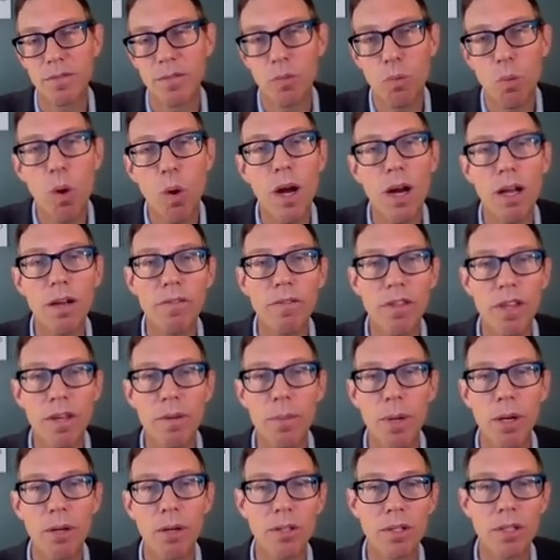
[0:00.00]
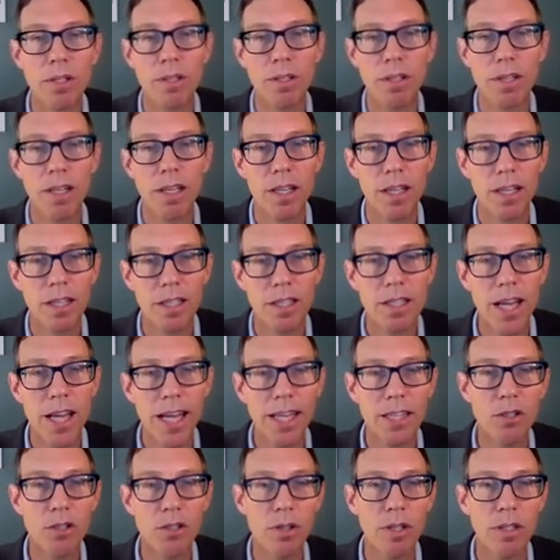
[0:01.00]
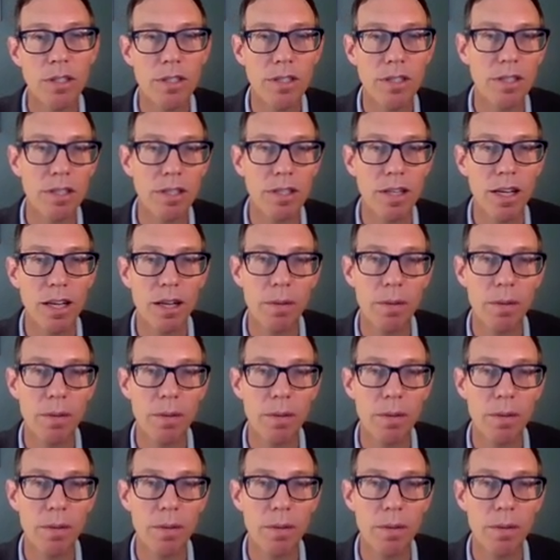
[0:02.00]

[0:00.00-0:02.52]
one of the most dangerous